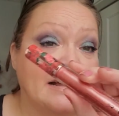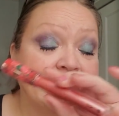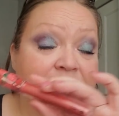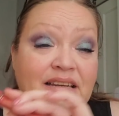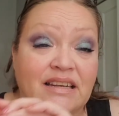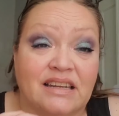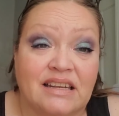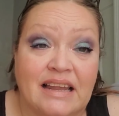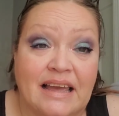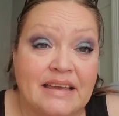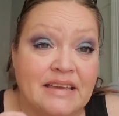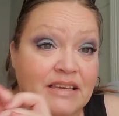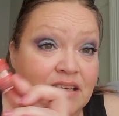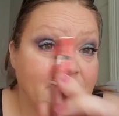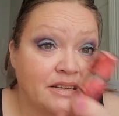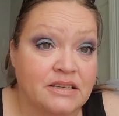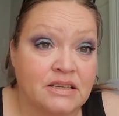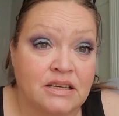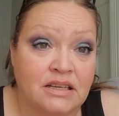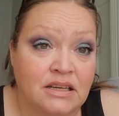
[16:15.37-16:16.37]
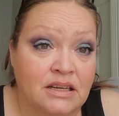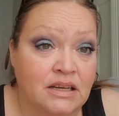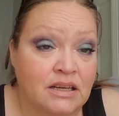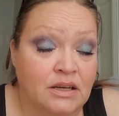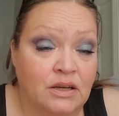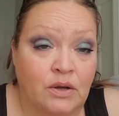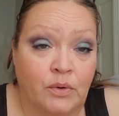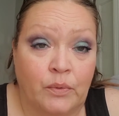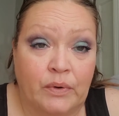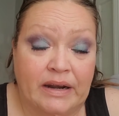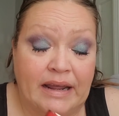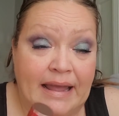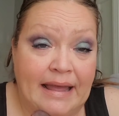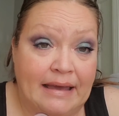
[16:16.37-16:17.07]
I didn't like it when I